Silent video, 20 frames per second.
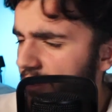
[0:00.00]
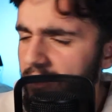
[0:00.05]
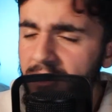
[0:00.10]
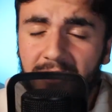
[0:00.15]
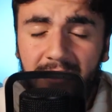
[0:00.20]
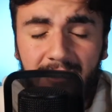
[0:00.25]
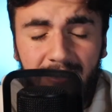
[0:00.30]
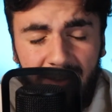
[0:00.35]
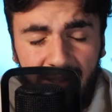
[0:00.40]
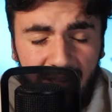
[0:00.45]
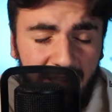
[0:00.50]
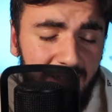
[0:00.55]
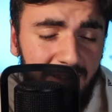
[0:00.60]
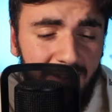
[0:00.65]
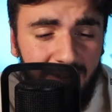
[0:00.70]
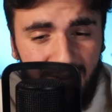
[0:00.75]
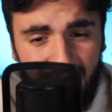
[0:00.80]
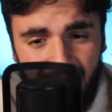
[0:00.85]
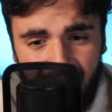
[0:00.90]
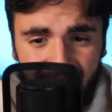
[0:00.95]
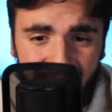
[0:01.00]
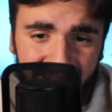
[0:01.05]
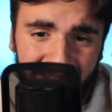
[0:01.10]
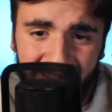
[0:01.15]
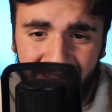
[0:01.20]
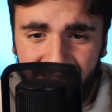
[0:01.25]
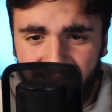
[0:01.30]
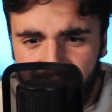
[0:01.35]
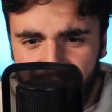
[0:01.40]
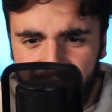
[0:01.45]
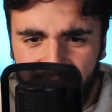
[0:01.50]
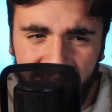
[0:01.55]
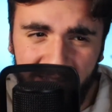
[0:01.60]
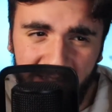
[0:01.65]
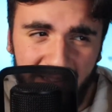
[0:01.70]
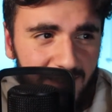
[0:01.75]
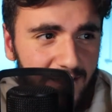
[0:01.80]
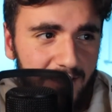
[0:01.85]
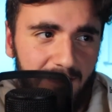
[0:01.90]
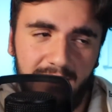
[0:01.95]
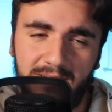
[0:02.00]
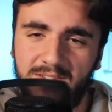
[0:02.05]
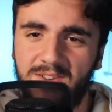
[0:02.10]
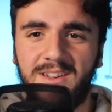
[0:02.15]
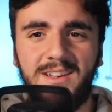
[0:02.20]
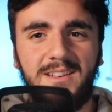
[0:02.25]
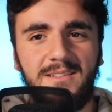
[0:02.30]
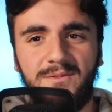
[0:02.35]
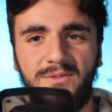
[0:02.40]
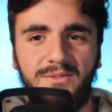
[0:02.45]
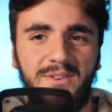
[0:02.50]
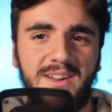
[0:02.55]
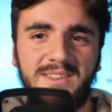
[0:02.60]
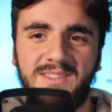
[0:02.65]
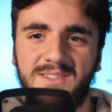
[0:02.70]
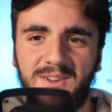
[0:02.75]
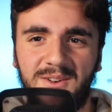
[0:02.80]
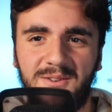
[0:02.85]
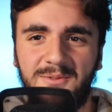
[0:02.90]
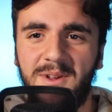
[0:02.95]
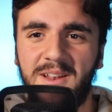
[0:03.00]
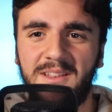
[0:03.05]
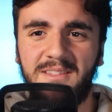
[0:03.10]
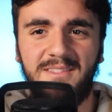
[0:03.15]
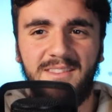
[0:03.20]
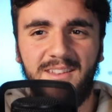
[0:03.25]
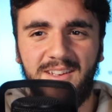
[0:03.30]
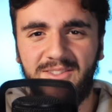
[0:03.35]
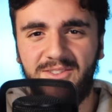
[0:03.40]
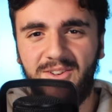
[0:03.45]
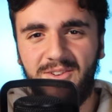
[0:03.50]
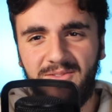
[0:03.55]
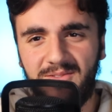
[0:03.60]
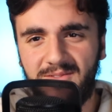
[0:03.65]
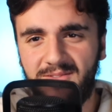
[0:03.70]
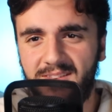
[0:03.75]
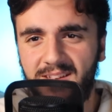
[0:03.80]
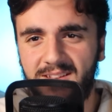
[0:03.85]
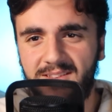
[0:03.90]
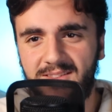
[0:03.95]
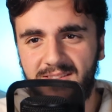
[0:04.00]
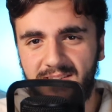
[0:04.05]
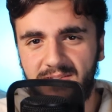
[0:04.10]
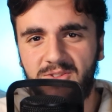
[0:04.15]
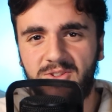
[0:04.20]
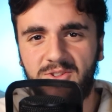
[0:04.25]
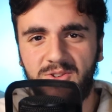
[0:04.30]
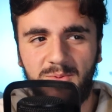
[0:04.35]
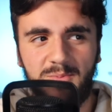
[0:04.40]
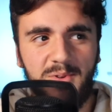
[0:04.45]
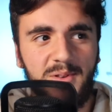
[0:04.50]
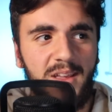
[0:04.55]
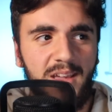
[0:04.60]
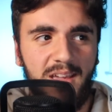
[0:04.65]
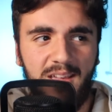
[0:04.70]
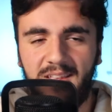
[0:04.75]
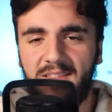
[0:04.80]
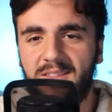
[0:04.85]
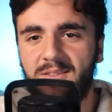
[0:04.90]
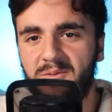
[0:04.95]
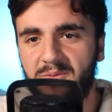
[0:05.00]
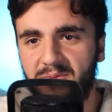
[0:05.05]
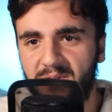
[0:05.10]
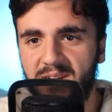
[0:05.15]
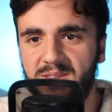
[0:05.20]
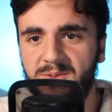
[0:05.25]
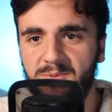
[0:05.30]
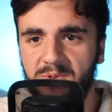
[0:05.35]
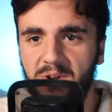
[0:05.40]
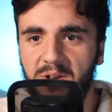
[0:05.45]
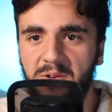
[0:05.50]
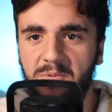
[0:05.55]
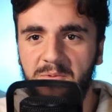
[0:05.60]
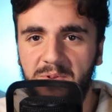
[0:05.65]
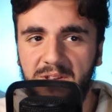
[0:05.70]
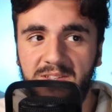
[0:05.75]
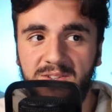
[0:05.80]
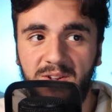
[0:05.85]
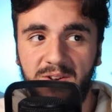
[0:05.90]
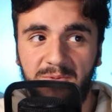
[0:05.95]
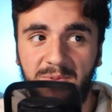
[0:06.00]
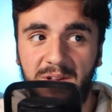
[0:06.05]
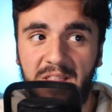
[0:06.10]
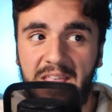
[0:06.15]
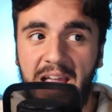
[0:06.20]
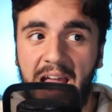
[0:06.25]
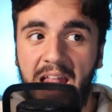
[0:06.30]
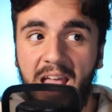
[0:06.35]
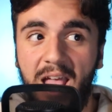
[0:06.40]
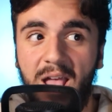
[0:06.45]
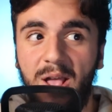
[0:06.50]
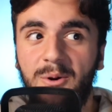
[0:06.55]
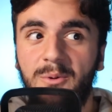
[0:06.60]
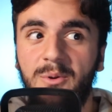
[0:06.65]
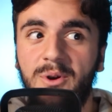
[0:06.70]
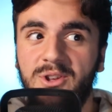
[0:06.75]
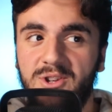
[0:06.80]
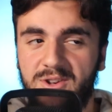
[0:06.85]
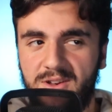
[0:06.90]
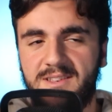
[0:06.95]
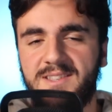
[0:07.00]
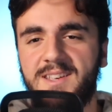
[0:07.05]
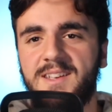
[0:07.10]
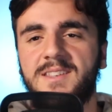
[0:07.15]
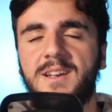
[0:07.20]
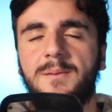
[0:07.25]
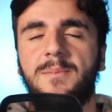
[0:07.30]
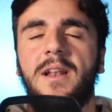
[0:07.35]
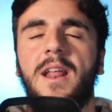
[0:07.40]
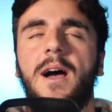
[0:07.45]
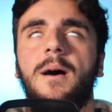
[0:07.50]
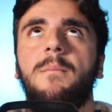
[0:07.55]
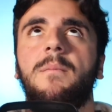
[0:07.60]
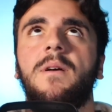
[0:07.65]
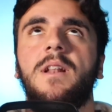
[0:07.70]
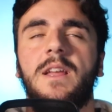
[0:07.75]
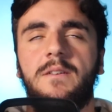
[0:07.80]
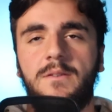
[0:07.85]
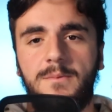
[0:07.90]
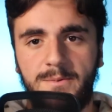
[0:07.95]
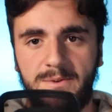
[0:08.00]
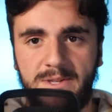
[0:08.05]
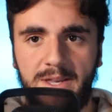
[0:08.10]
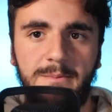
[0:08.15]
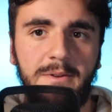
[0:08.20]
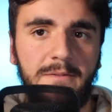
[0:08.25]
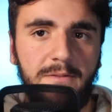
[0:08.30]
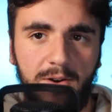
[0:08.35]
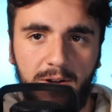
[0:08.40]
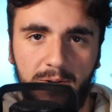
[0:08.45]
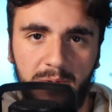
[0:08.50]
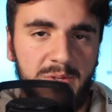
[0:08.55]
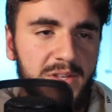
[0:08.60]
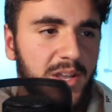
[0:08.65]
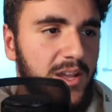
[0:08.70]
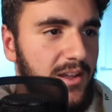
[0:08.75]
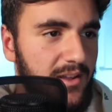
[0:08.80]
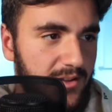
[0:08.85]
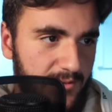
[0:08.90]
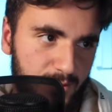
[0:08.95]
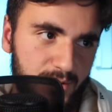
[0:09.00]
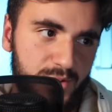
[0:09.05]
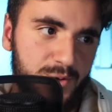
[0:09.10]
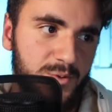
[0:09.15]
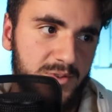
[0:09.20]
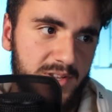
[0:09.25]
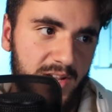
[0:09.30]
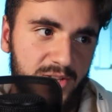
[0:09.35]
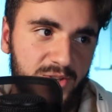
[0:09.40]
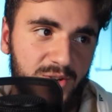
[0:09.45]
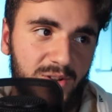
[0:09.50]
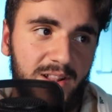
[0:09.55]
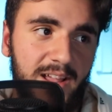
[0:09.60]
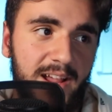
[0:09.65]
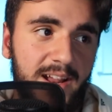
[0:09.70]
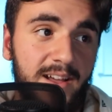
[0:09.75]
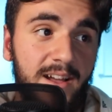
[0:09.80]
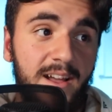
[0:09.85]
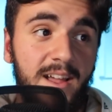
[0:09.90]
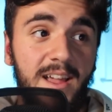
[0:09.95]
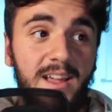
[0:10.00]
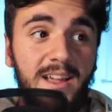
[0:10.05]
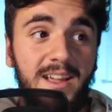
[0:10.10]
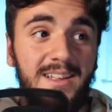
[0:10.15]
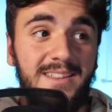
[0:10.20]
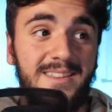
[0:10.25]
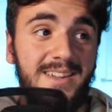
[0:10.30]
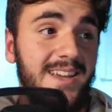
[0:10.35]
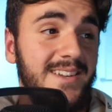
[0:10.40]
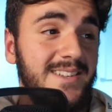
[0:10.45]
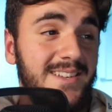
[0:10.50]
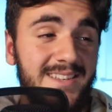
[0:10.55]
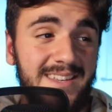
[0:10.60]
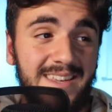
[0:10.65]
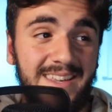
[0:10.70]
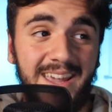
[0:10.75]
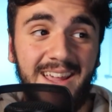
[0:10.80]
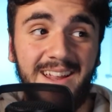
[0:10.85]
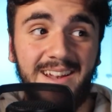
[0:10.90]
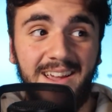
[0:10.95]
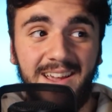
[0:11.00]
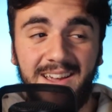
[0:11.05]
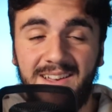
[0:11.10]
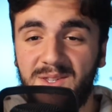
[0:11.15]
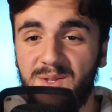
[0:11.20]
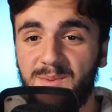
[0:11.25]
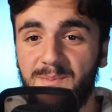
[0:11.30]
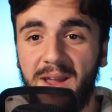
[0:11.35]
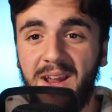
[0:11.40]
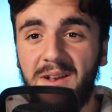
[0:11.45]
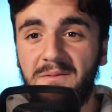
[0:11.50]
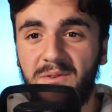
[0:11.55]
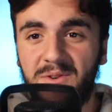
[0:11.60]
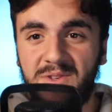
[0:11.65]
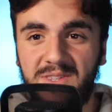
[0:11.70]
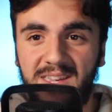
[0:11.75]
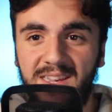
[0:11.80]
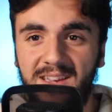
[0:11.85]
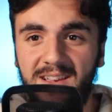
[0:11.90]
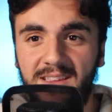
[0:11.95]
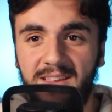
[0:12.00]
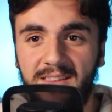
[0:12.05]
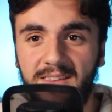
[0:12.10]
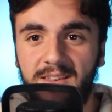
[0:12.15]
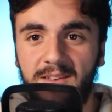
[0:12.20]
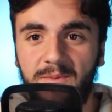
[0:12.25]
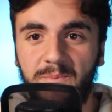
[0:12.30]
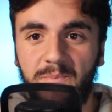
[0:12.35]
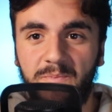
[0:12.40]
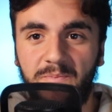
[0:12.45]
N'Golo Kante. So France has got to win. That's stupid. France is got to win that, which sets up an unbelievable semi-finals, which we'll touch on later. Takes us again, Spain versus England.